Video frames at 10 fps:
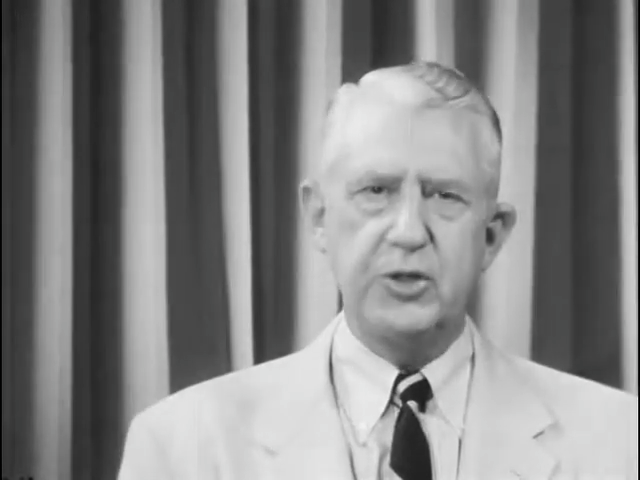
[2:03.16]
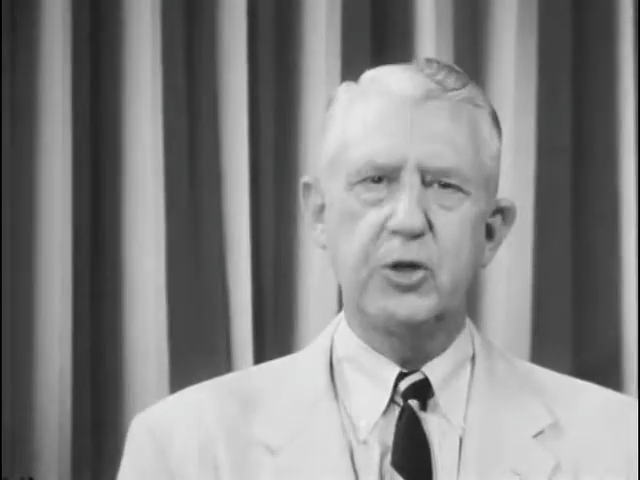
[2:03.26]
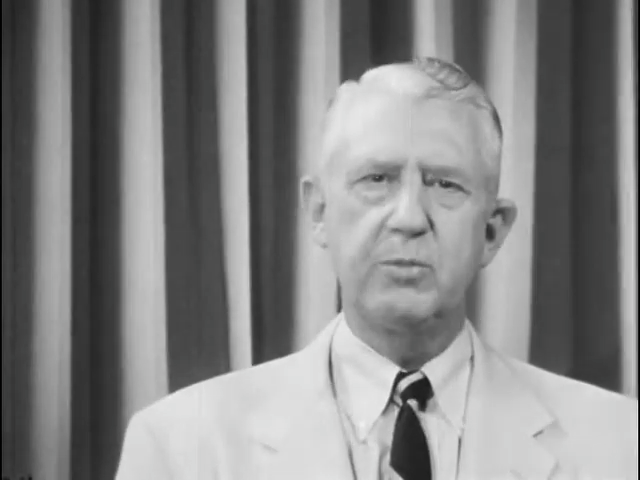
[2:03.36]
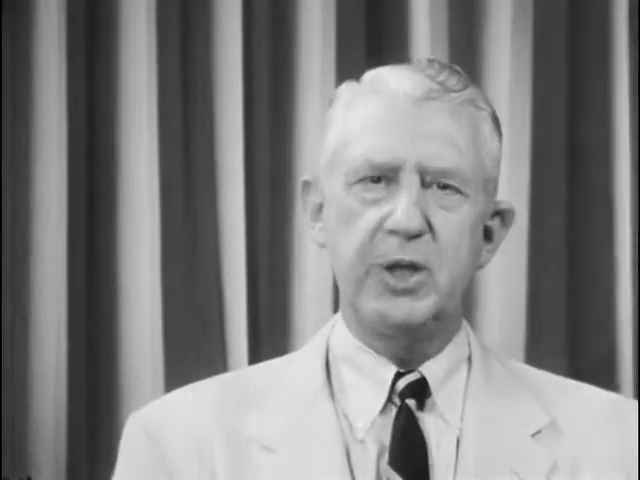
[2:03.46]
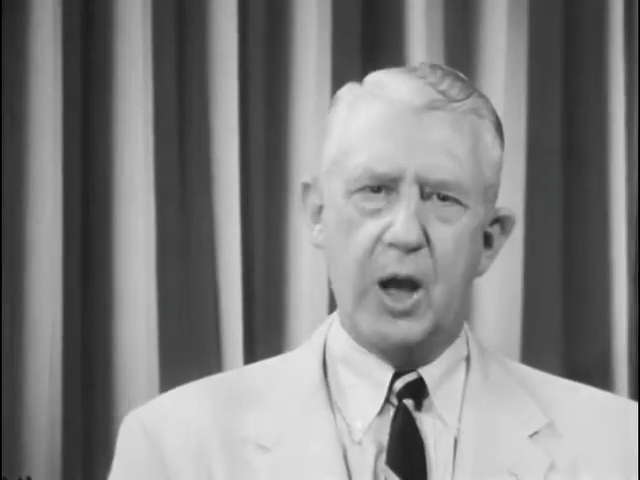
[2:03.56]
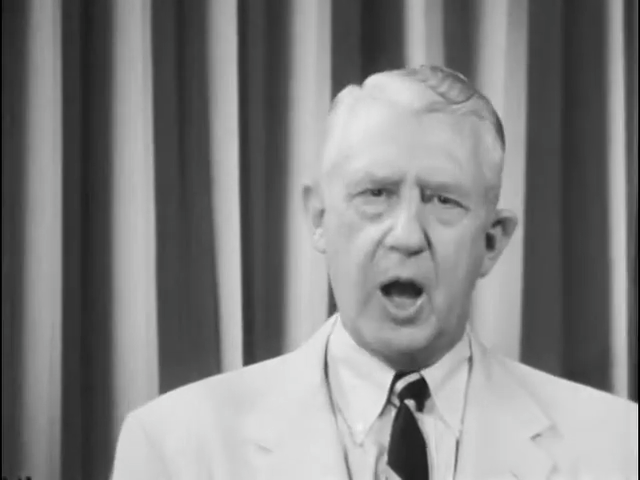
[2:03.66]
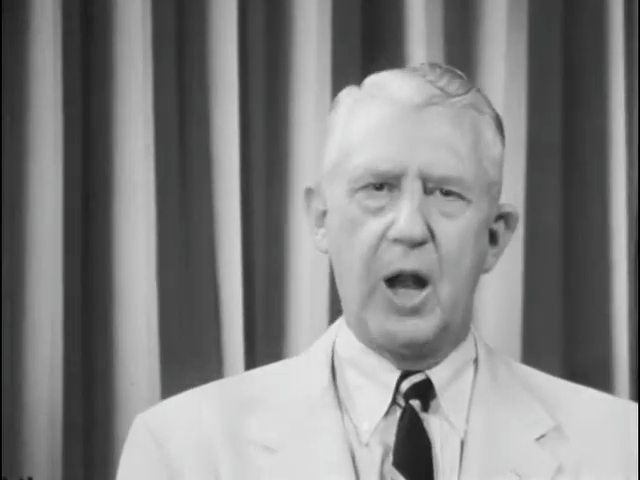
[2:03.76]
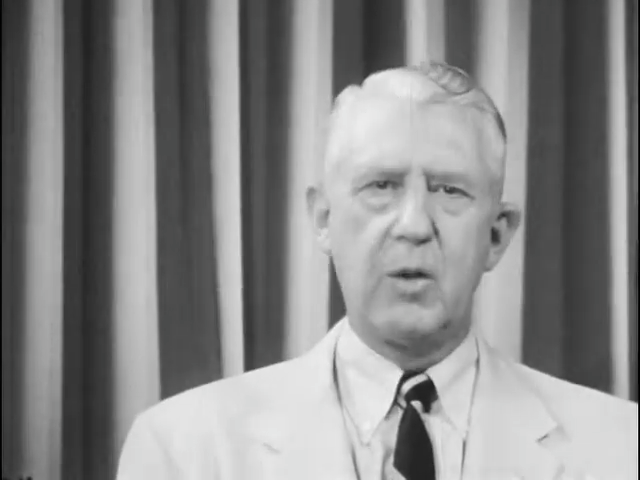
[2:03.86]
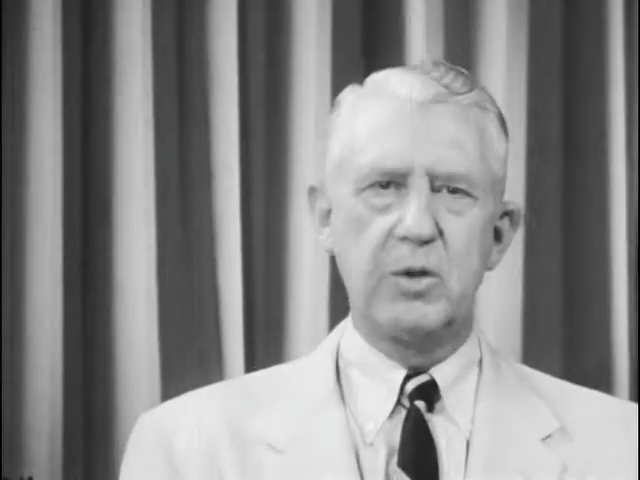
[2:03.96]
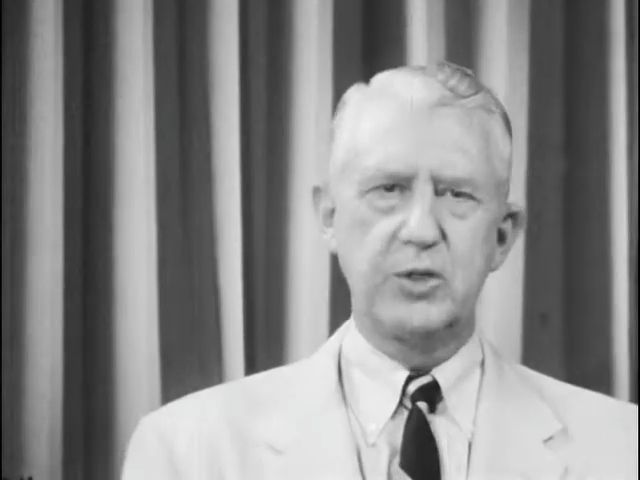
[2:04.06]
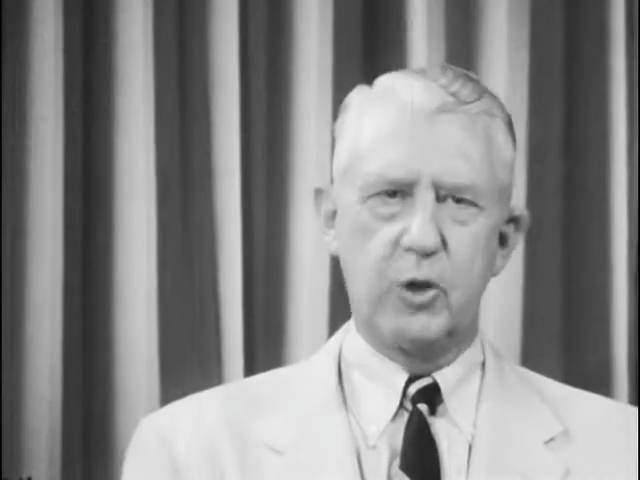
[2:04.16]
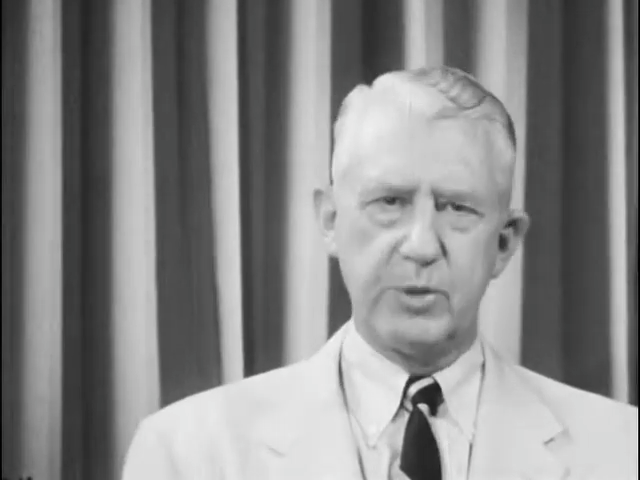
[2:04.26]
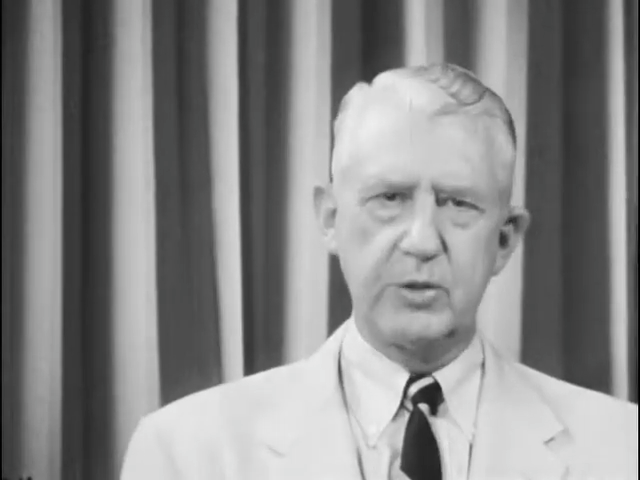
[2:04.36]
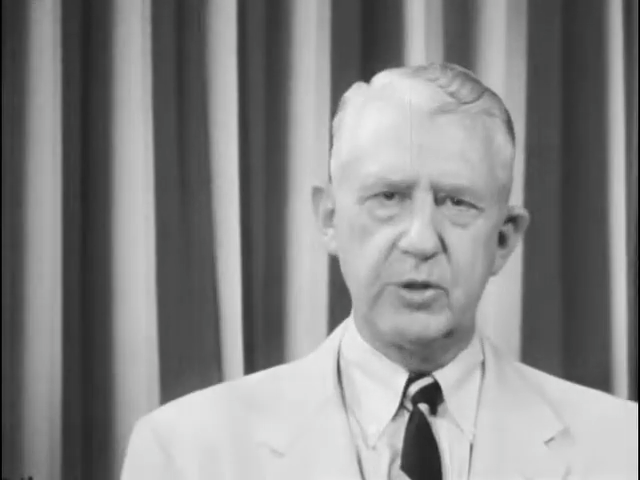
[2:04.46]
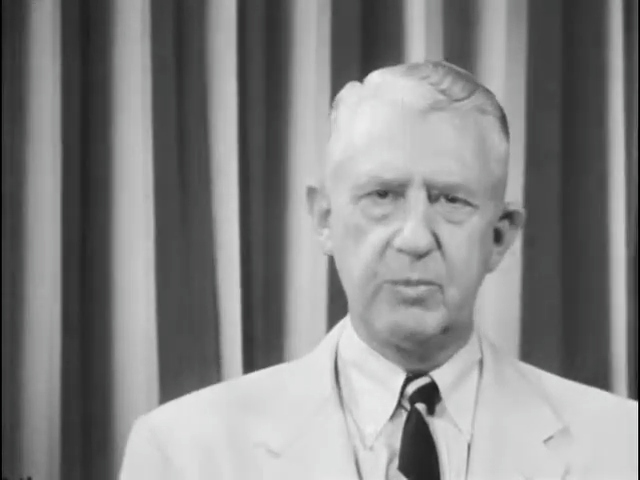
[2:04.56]
should be always
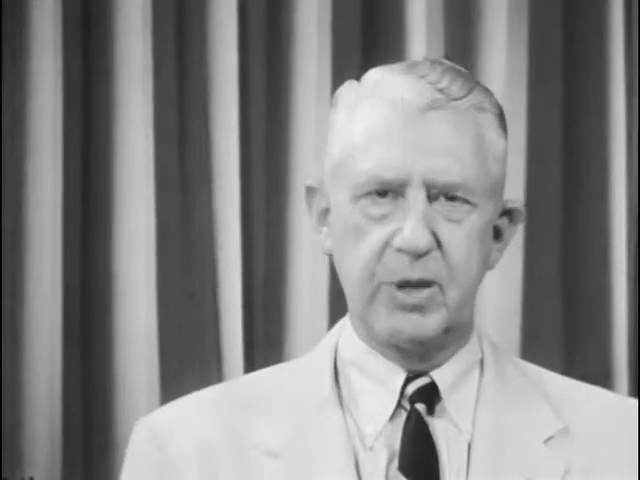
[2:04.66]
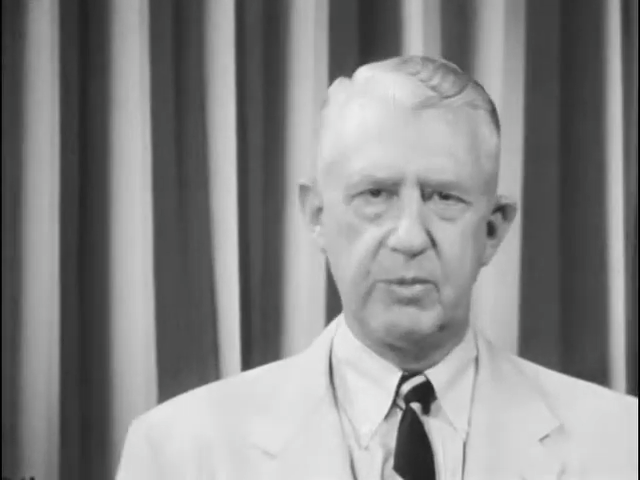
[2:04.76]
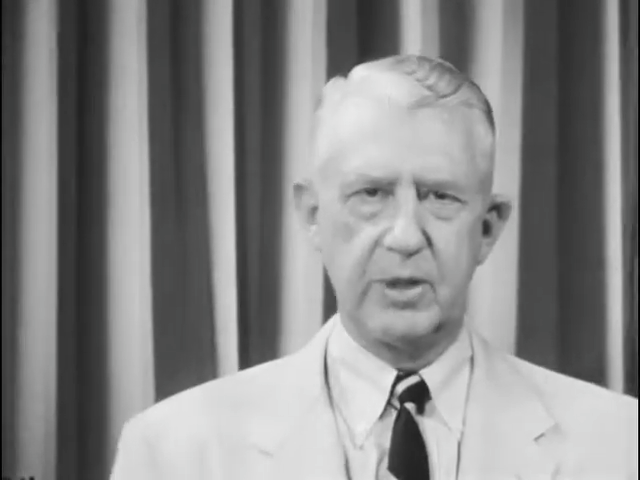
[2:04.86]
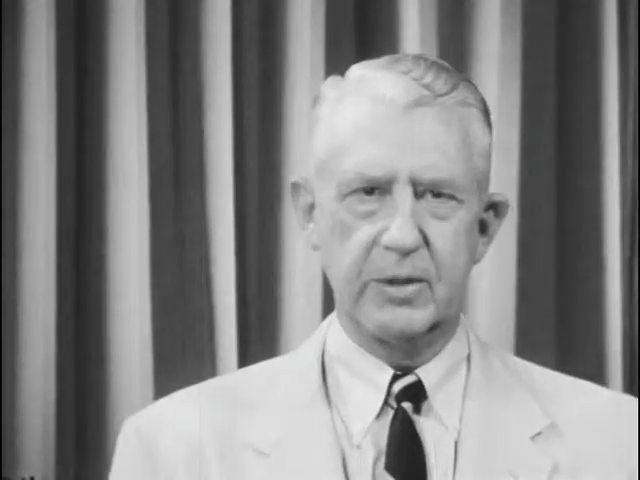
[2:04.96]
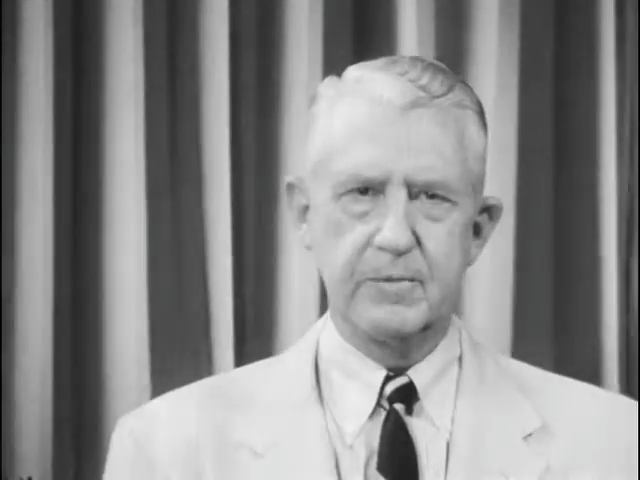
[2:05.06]
open to the public.